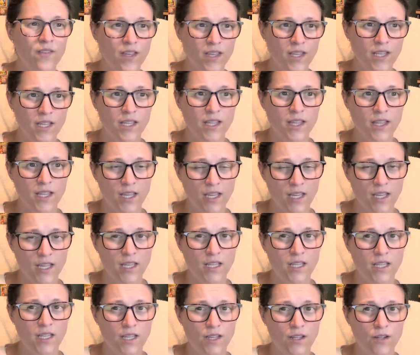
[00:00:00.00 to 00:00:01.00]
anything
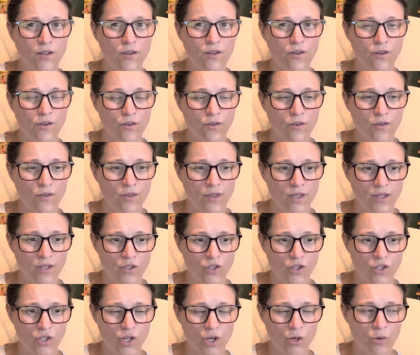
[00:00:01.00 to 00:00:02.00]
in here
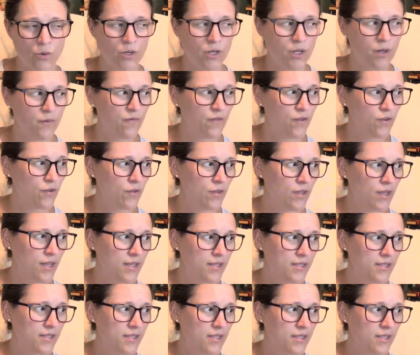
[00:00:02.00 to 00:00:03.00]
that's showing up for less